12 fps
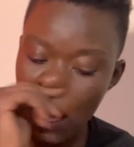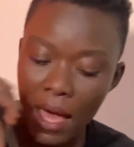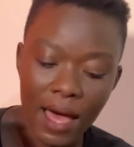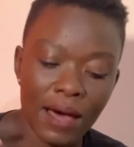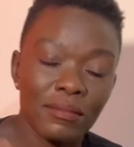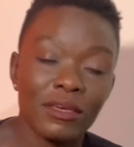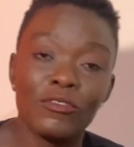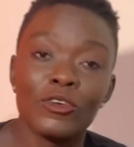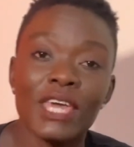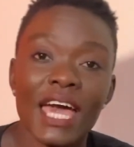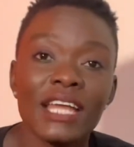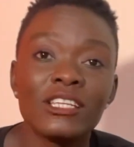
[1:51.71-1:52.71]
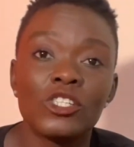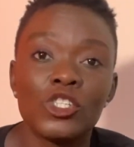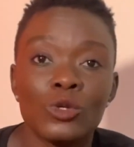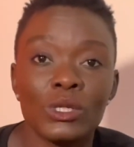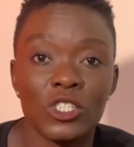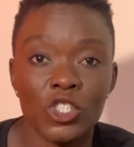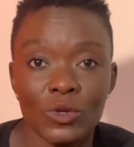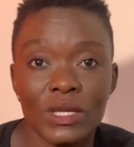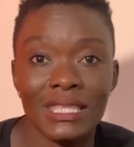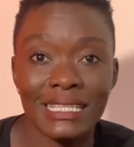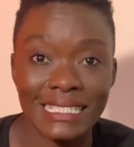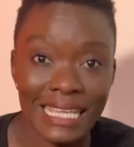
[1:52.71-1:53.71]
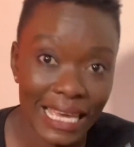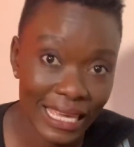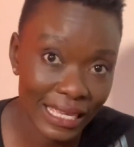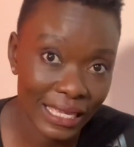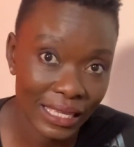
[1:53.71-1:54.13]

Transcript: Um, if you can, do it during the day.